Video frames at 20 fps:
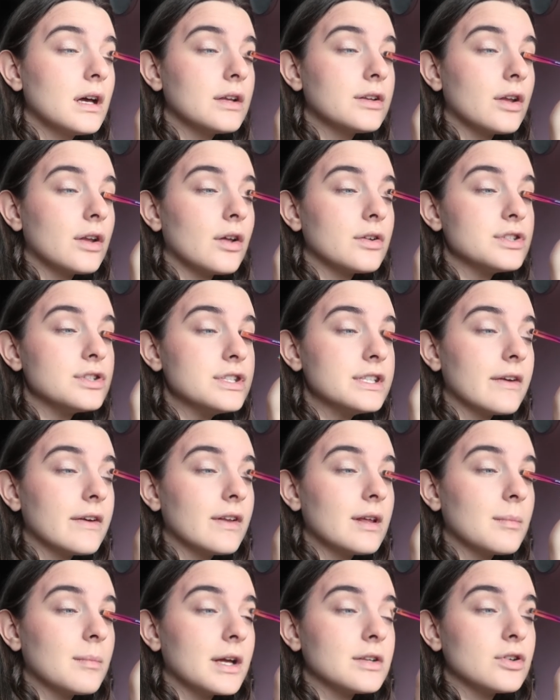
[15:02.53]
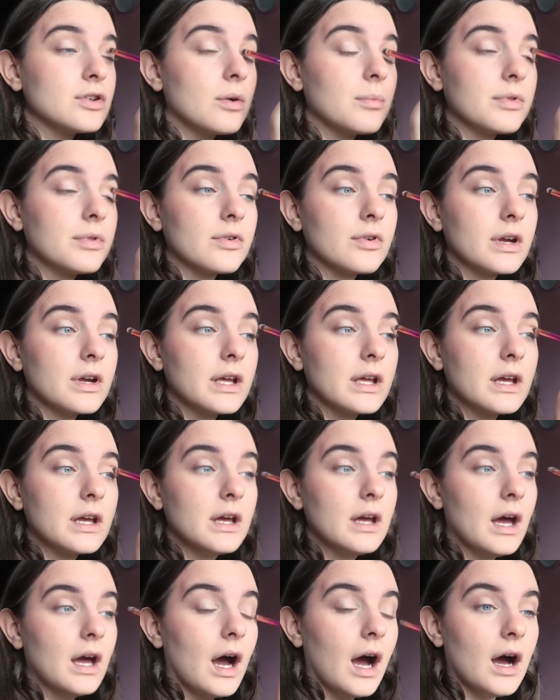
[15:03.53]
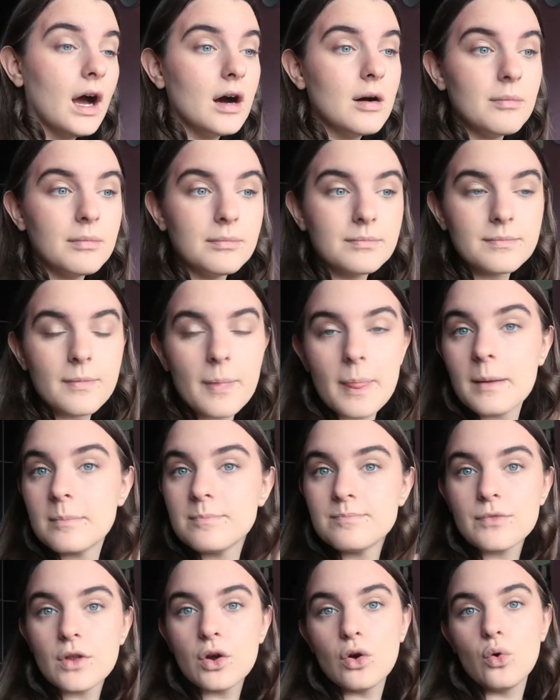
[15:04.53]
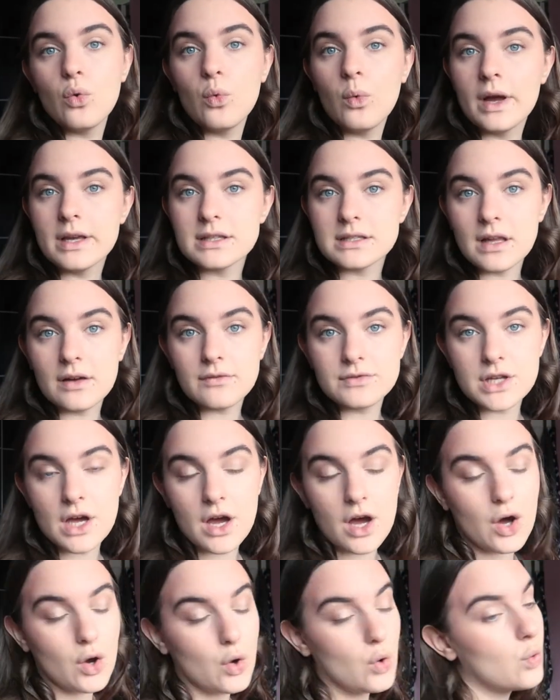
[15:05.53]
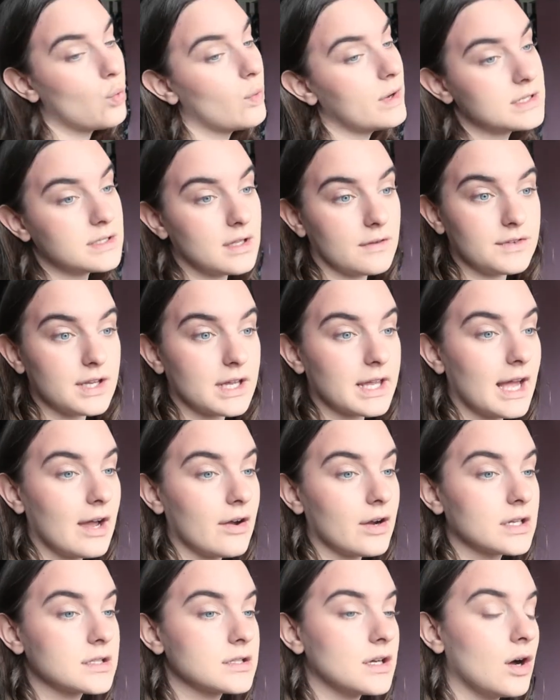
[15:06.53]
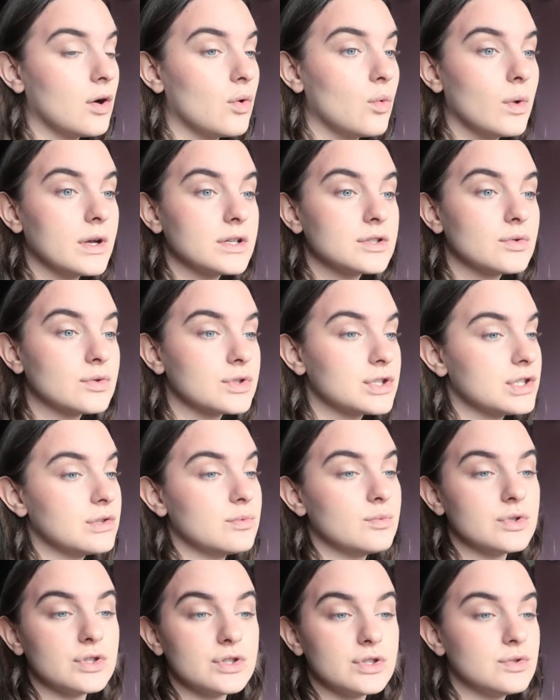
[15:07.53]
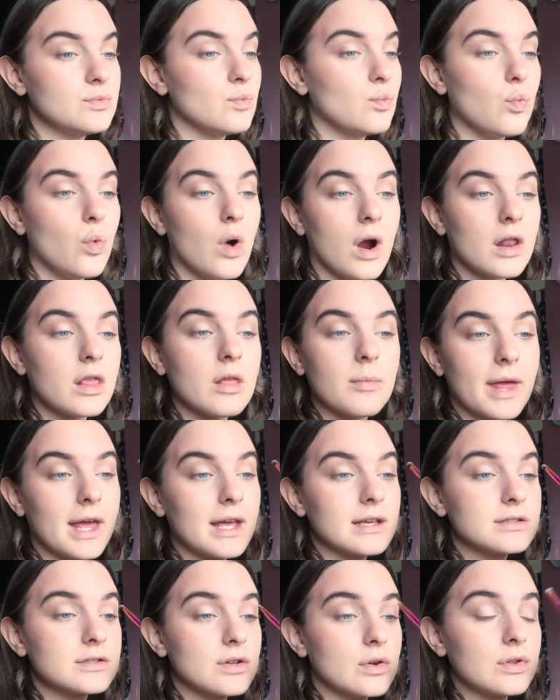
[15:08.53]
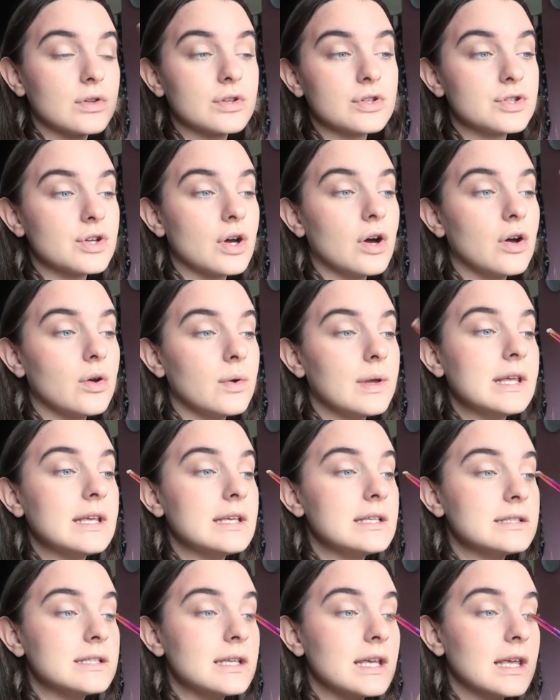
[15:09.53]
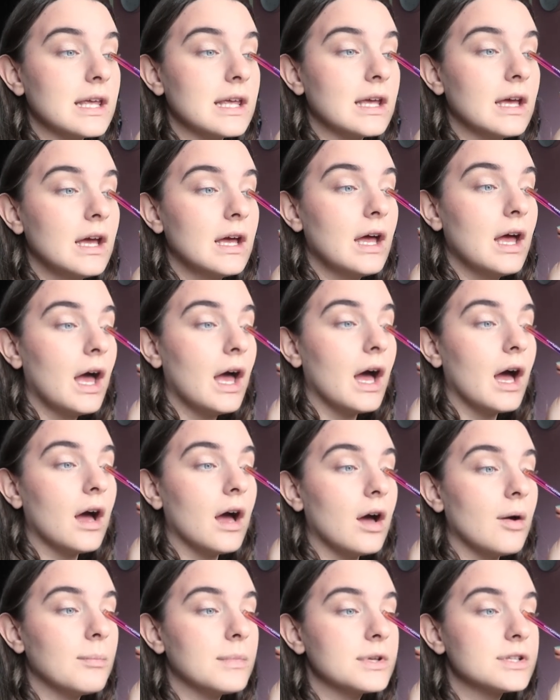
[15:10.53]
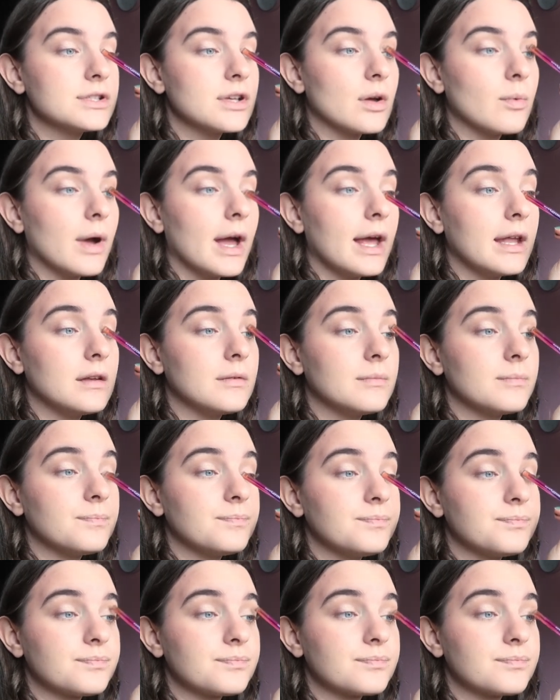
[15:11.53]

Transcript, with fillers: Don't know, she's definitely in my top three. Always loved her, always loved her character, always thought she was one of the best on the show, easy. So when,